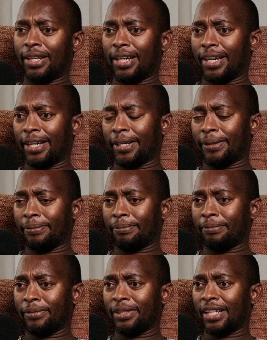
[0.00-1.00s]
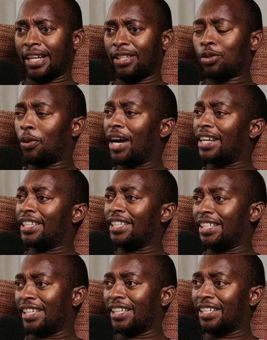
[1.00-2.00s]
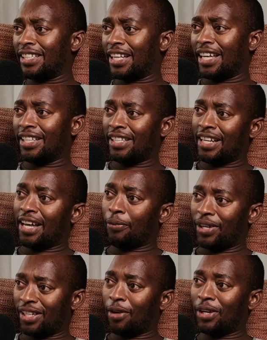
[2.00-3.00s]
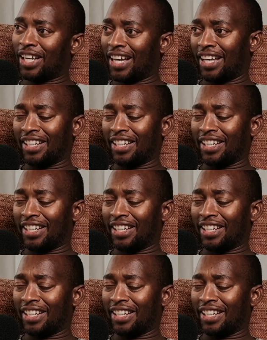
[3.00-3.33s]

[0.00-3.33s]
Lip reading: I did tshwane di-degree tse ha di na weight ya ho lekana.